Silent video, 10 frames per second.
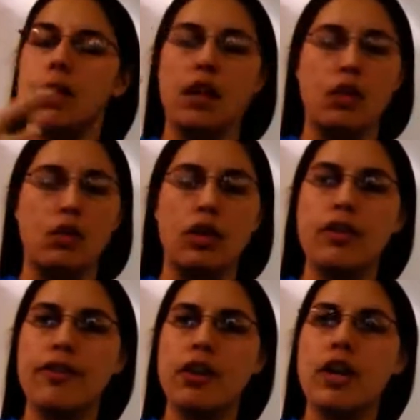In
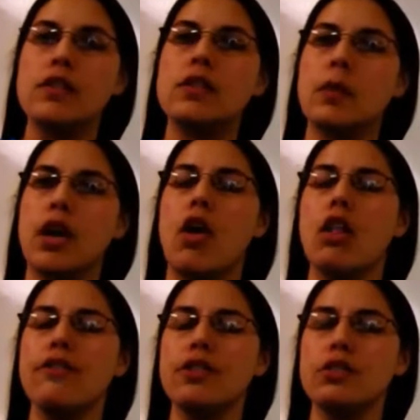order for us to make
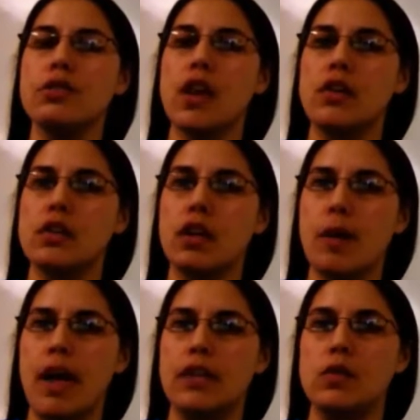all of the new cells in our
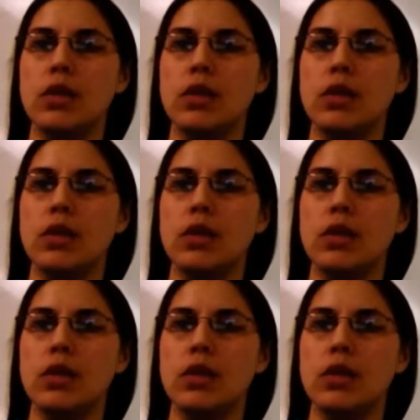bodies,